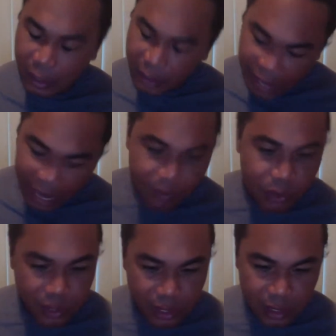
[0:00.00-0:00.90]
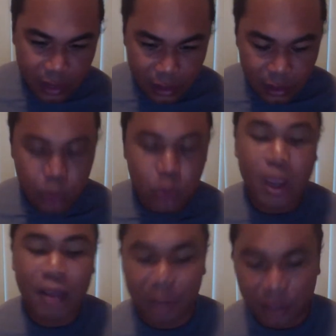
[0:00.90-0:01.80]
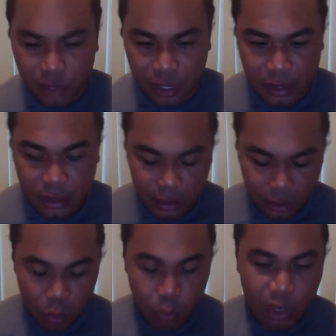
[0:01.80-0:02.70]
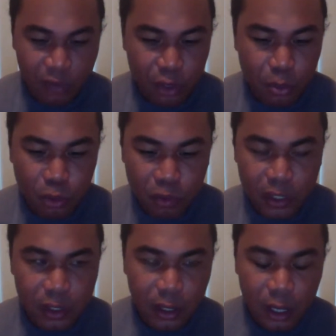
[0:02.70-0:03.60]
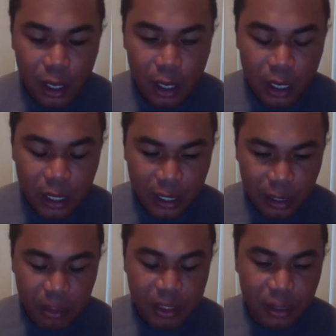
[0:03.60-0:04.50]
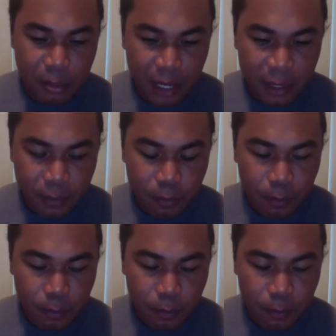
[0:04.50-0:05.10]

They have your 6, you have their 6. Whenever you move in, keep this in mind.